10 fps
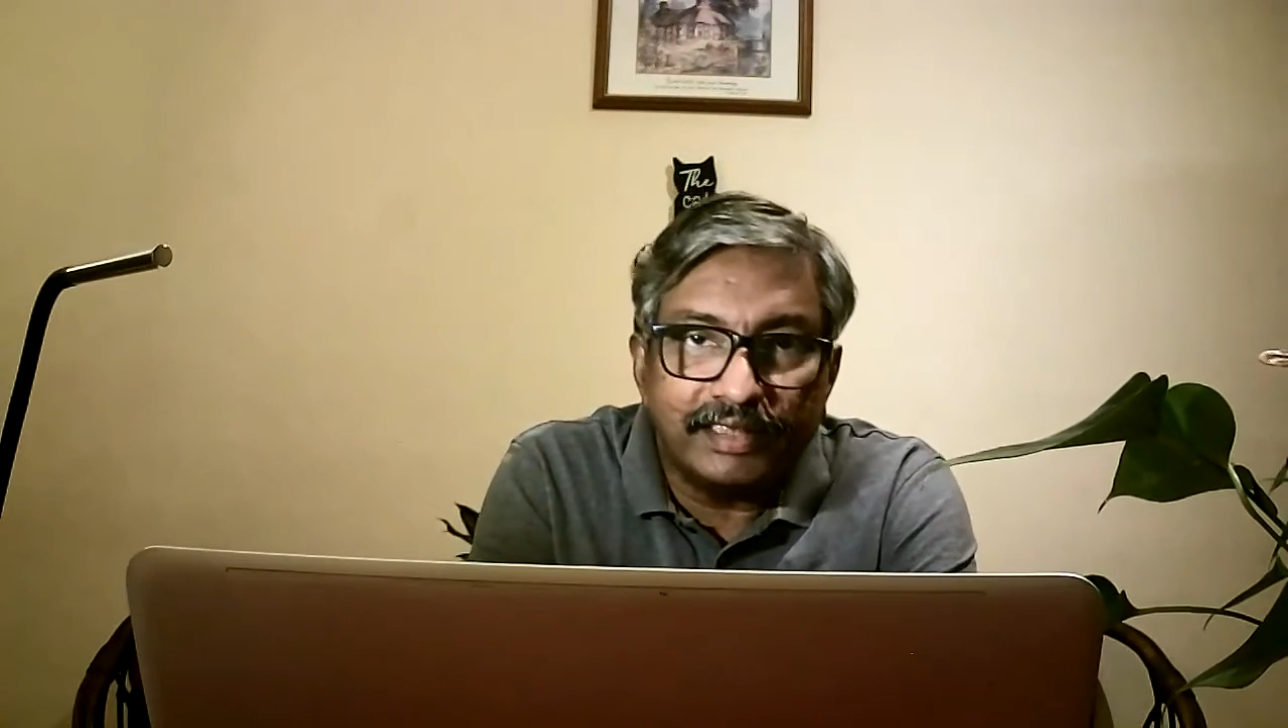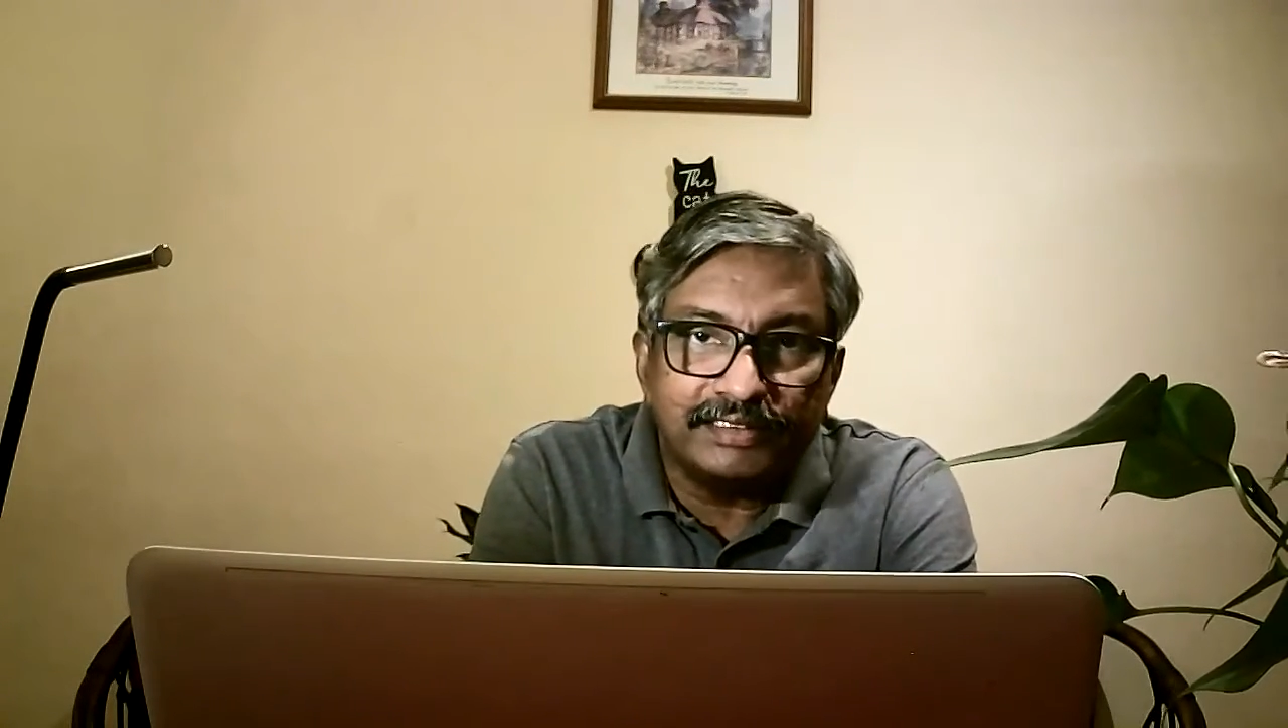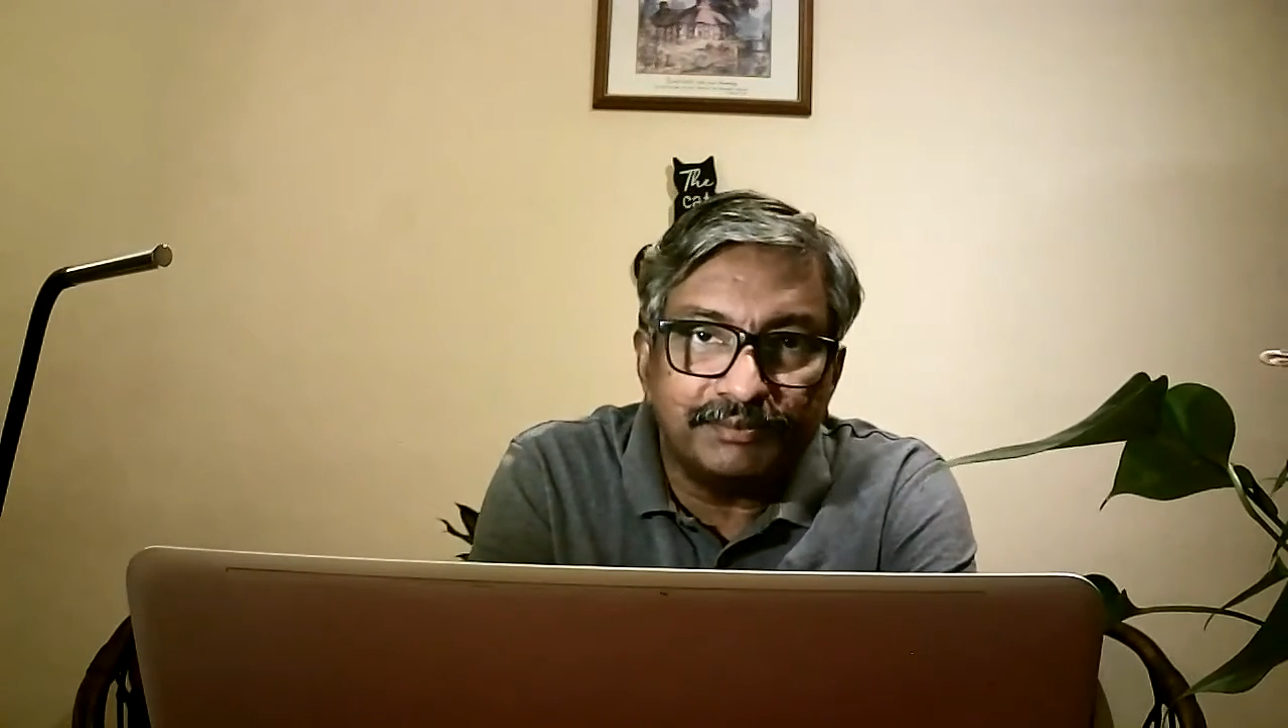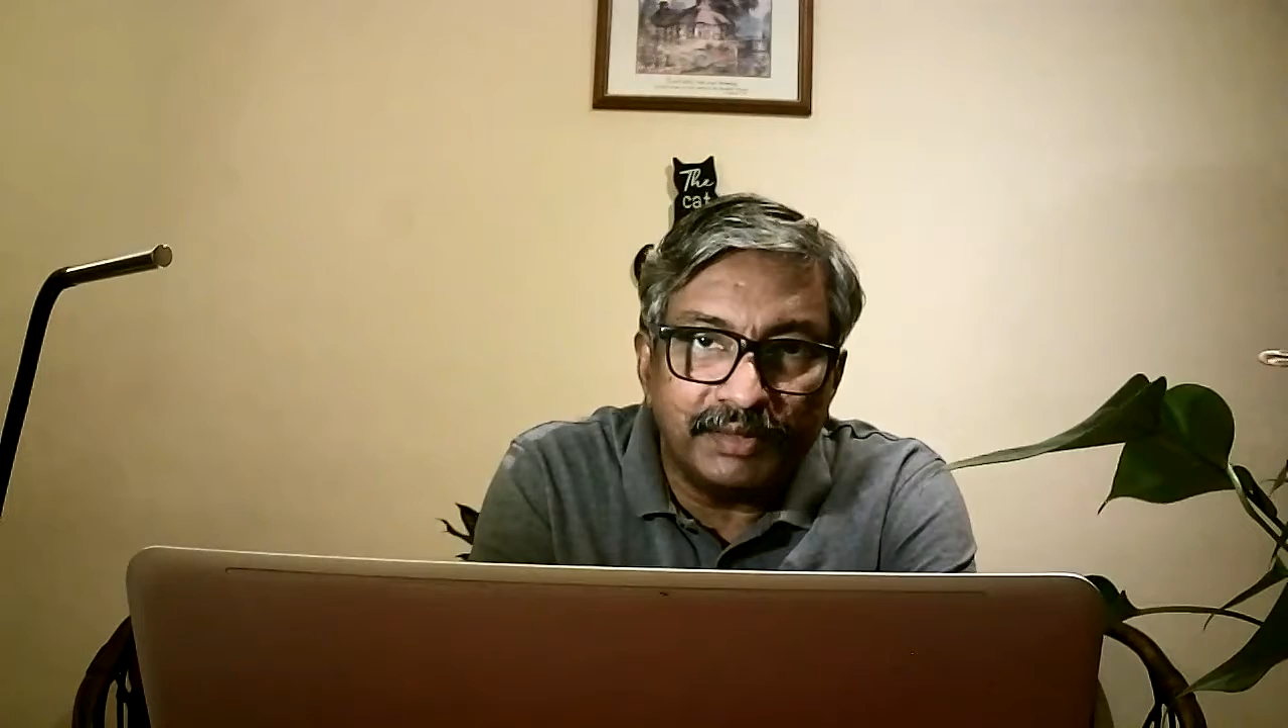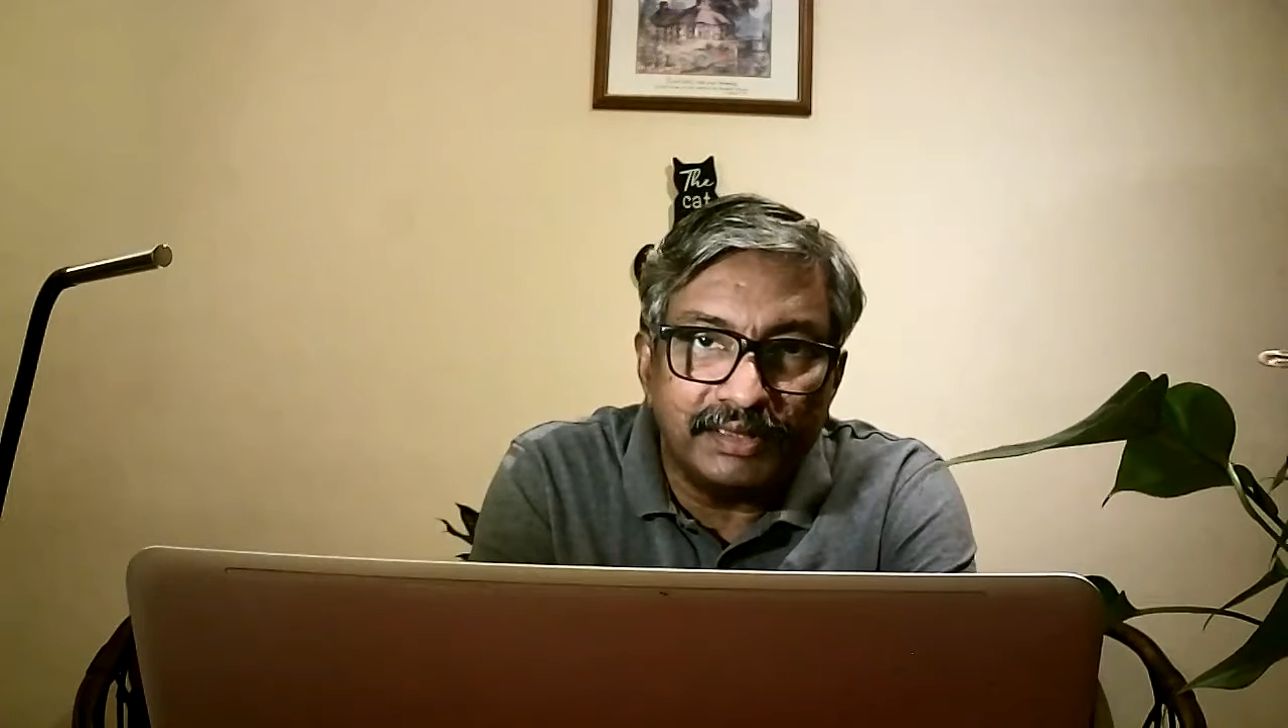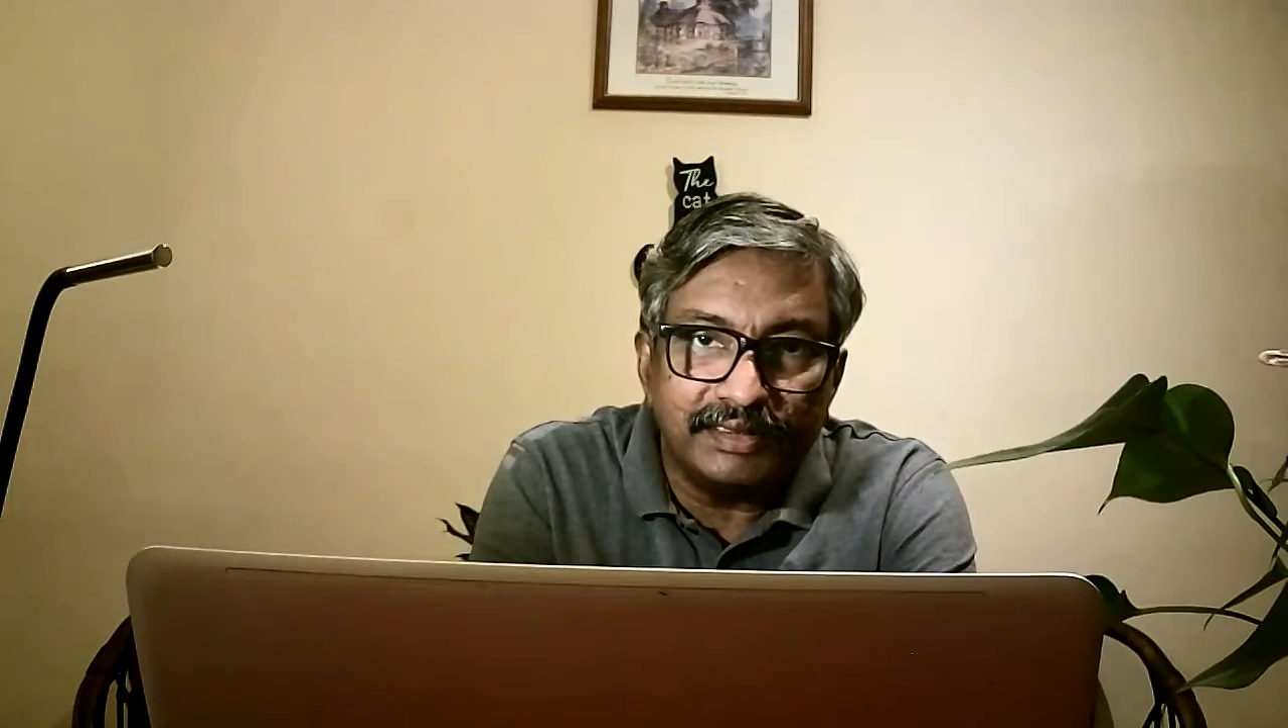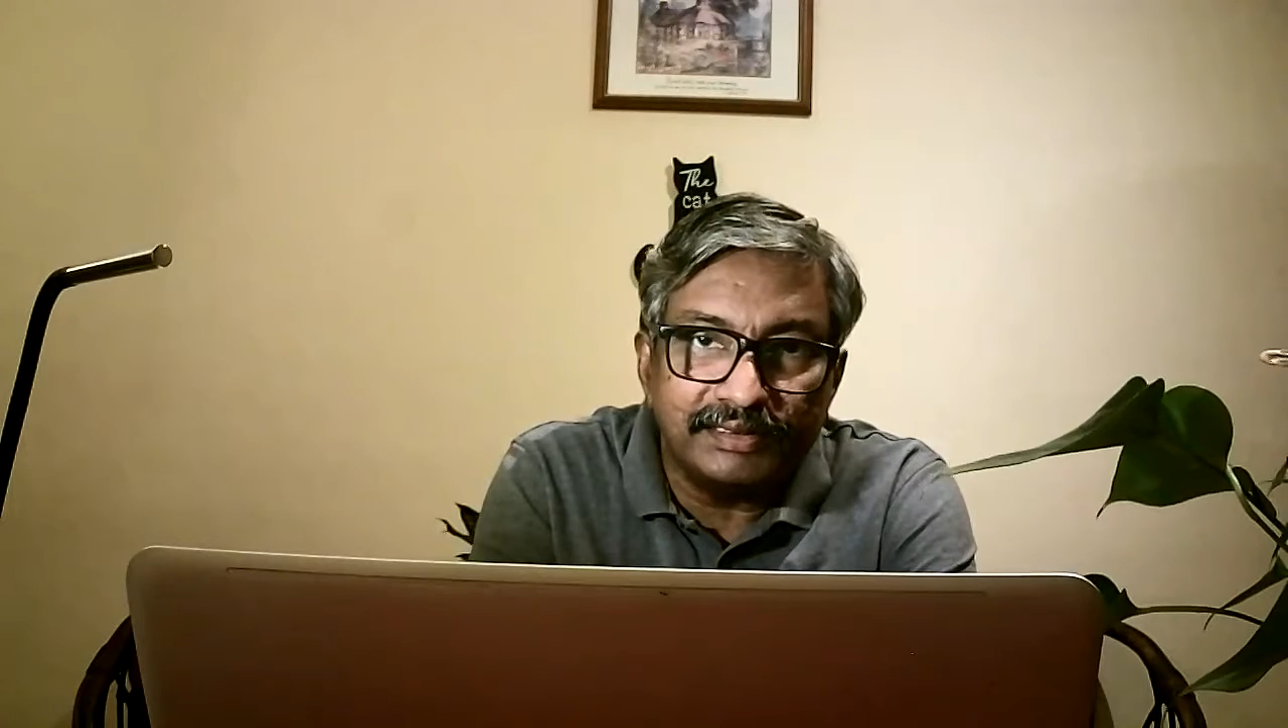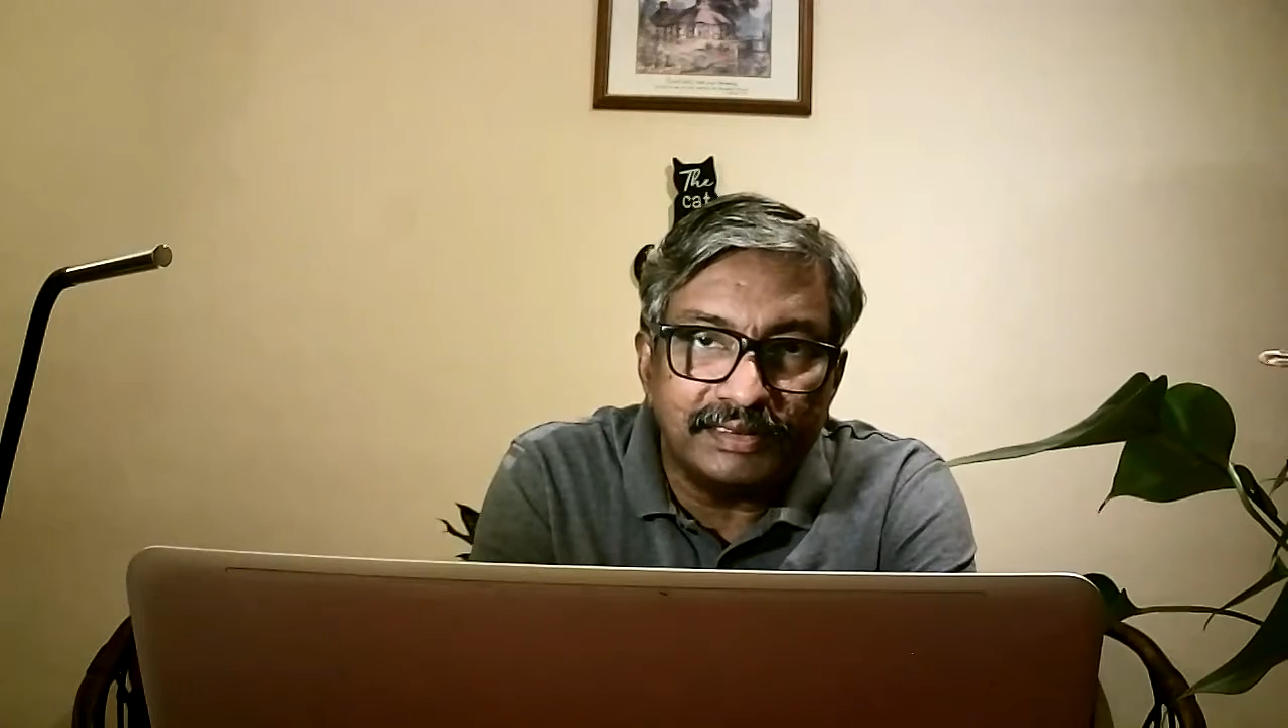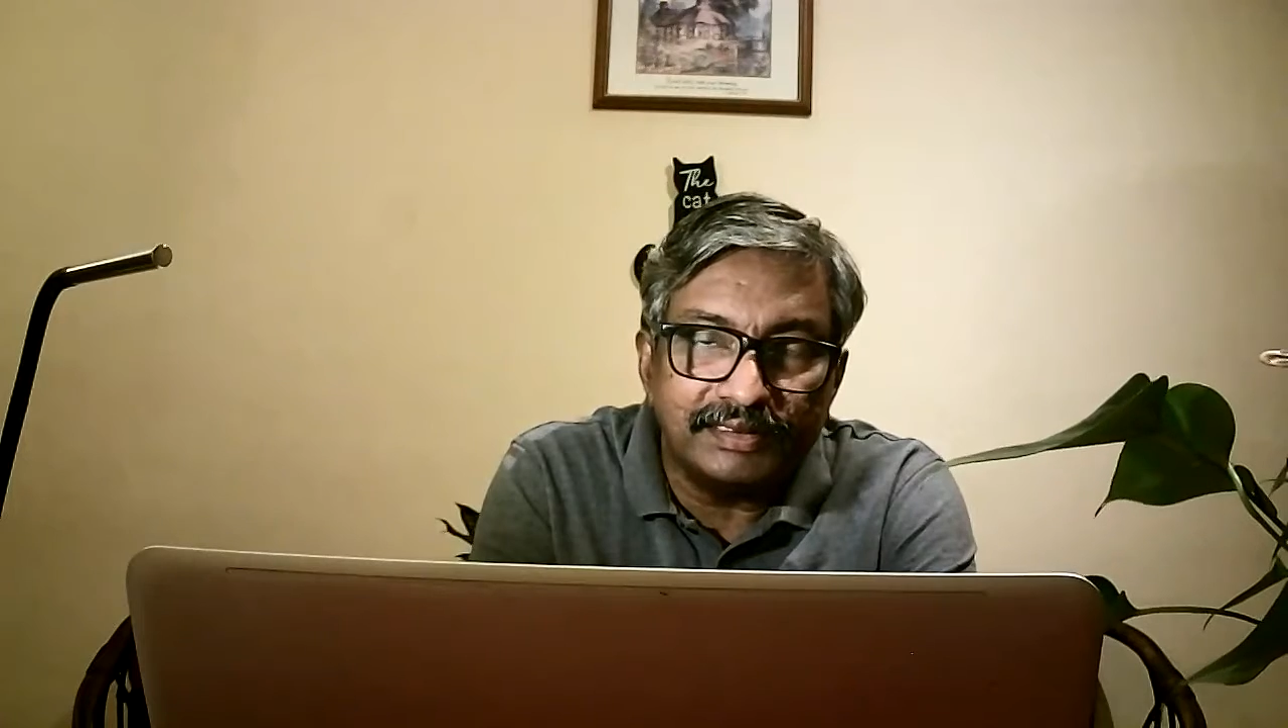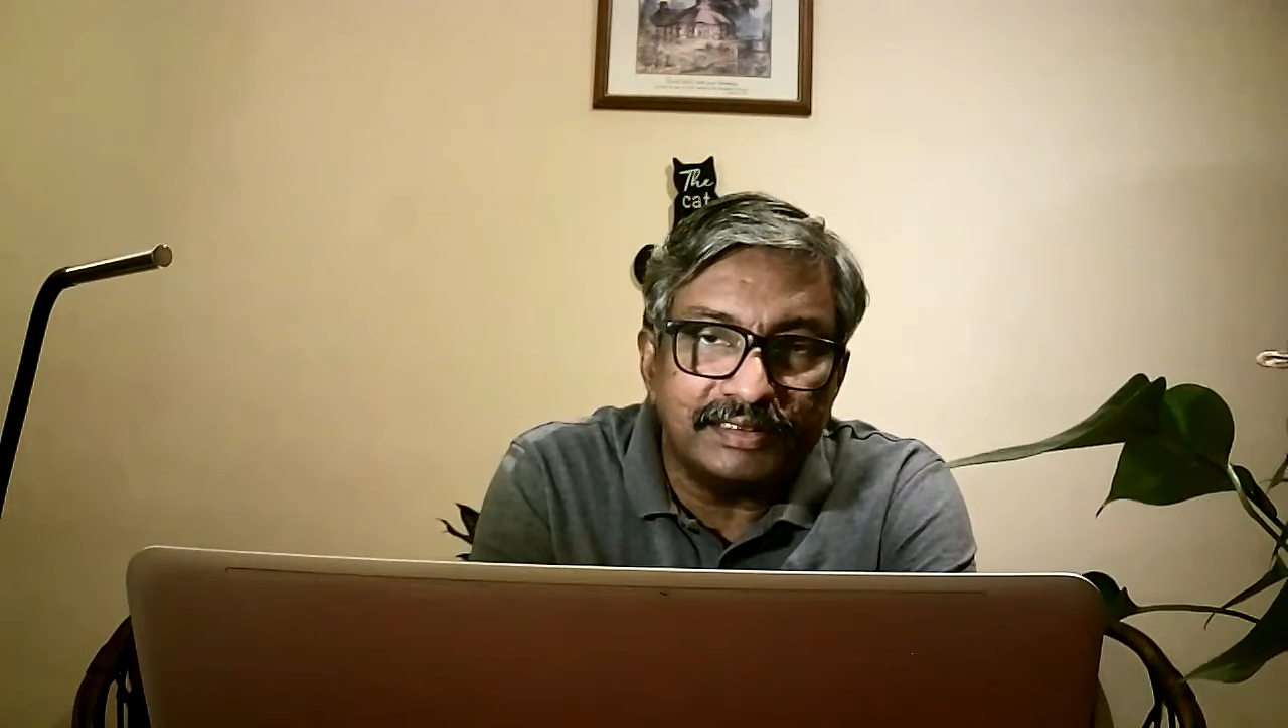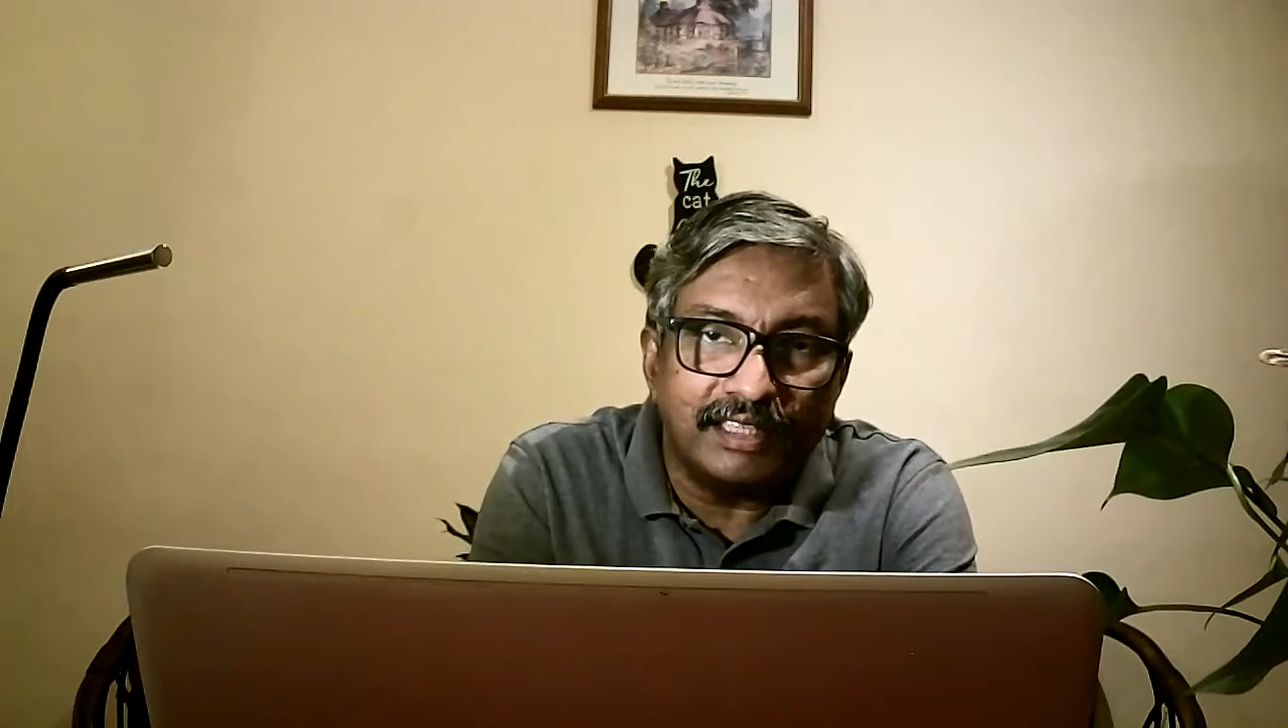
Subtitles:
experiences.